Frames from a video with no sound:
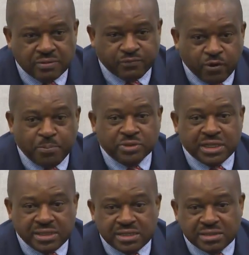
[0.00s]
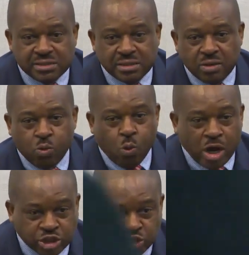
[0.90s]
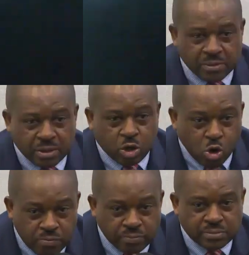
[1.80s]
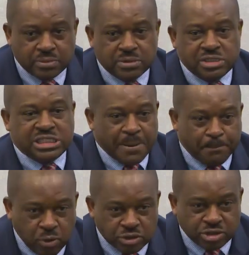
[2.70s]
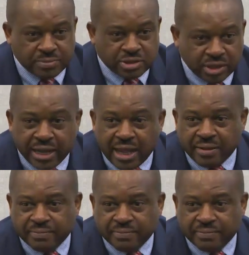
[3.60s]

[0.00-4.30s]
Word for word: for putting this workshop, cum symposium together